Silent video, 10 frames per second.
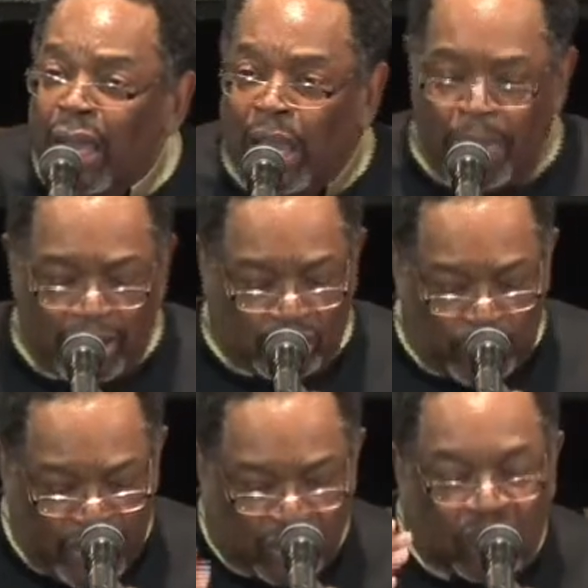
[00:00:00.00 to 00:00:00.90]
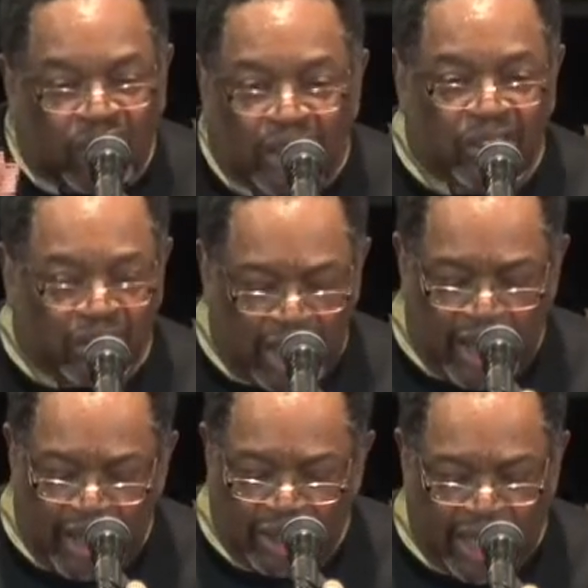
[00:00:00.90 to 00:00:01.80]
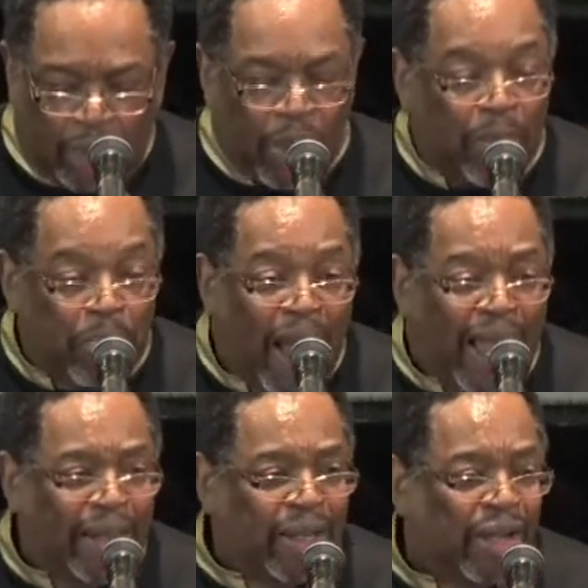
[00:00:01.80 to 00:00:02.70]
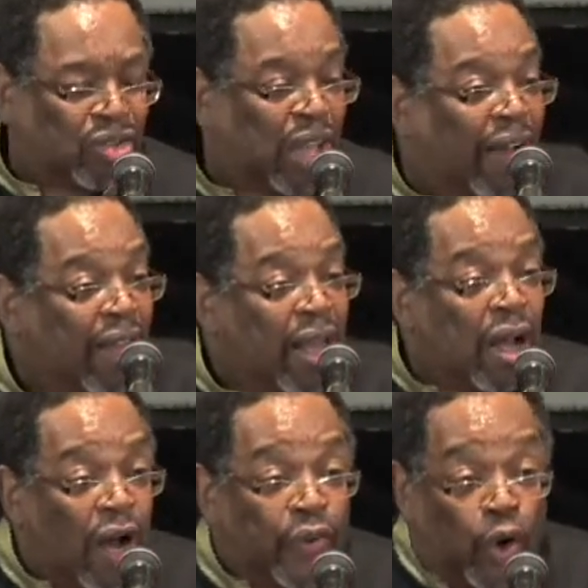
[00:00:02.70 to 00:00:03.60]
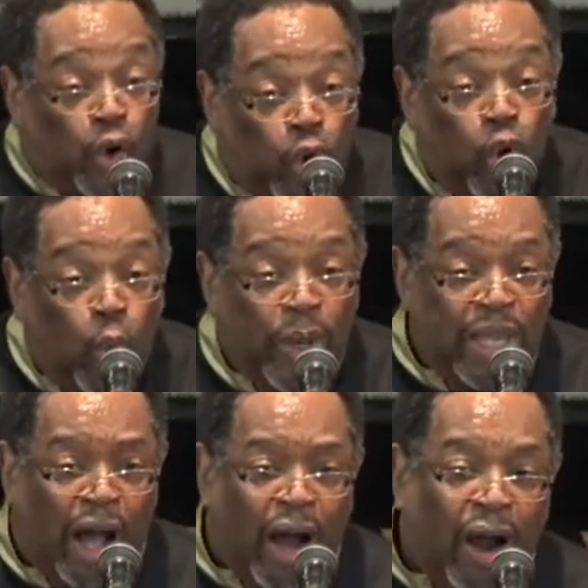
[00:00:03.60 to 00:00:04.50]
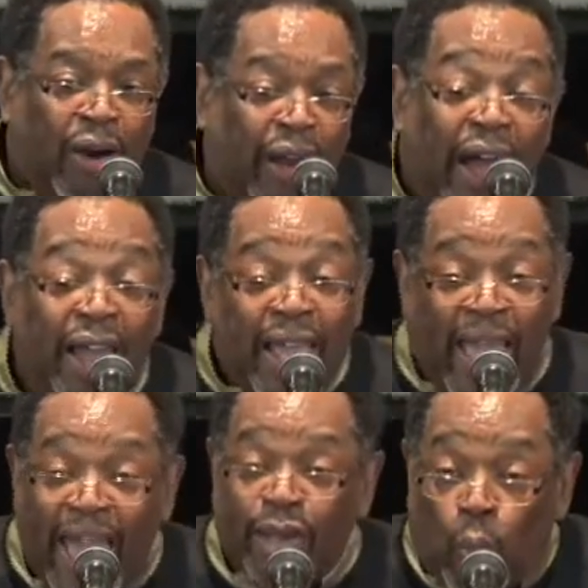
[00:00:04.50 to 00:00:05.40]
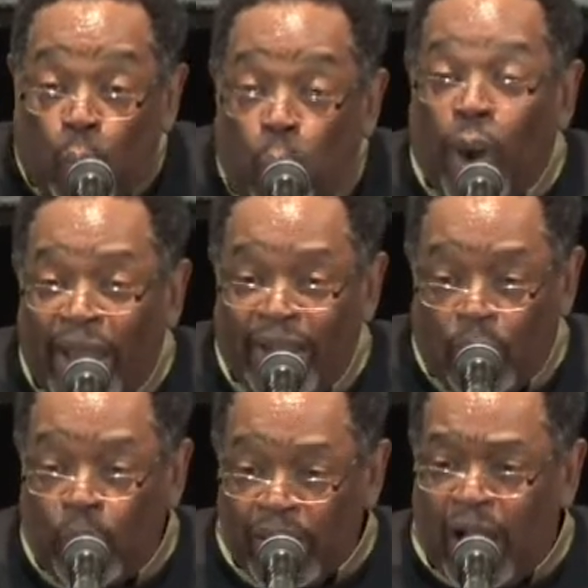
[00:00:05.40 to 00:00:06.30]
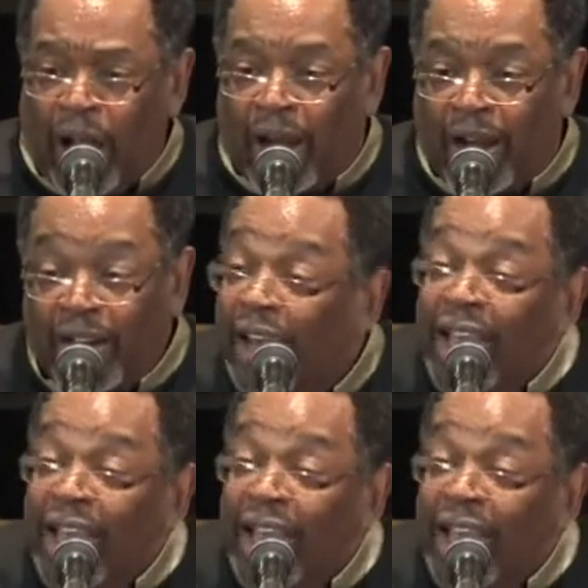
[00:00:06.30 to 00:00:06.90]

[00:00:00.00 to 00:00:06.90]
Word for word: Amen. So there's six things that remind us of who we are and where we are.